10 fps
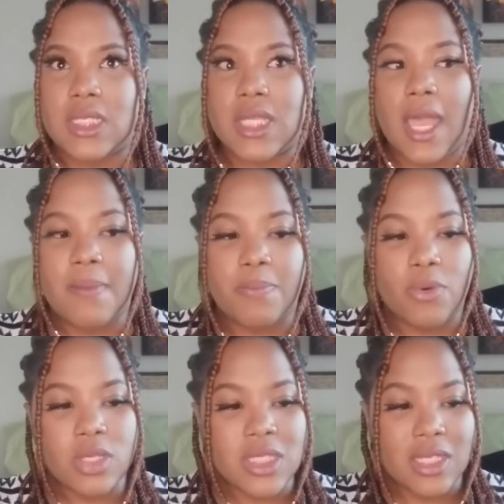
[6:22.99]
I
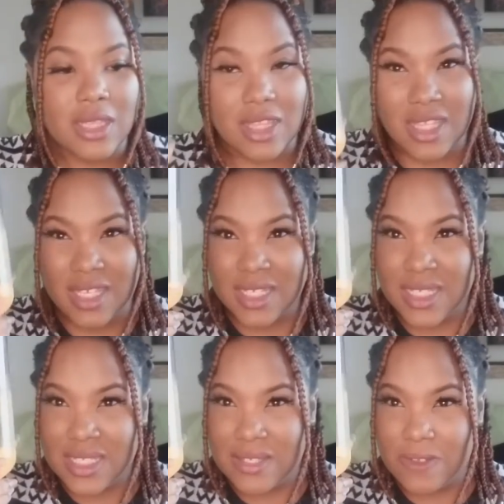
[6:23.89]
bought
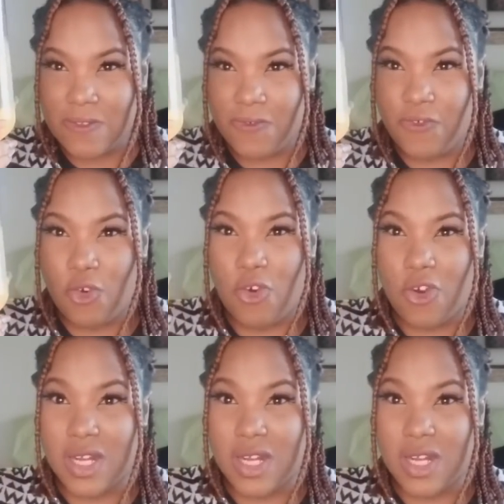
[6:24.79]
this for